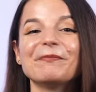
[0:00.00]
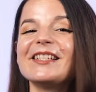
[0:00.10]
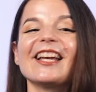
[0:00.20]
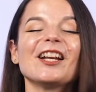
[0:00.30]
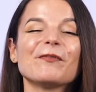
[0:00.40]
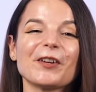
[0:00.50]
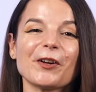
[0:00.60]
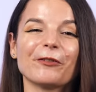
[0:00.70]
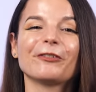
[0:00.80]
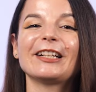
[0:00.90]
Sign up for
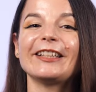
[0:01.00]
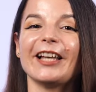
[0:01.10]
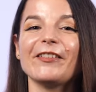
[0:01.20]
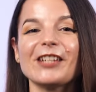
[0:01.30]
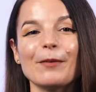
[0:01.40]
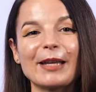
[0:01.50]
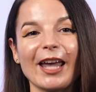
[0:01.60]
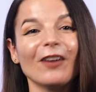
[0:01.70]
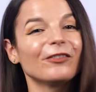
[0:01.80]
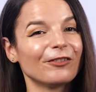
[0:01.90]
your free lifetime
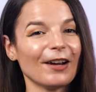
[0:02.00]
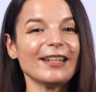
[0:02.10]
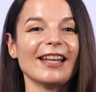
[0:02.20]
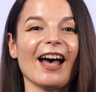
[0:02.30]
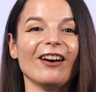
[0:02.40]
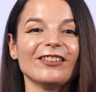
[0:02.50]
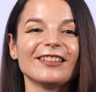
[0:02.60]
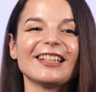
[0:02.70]
account right now.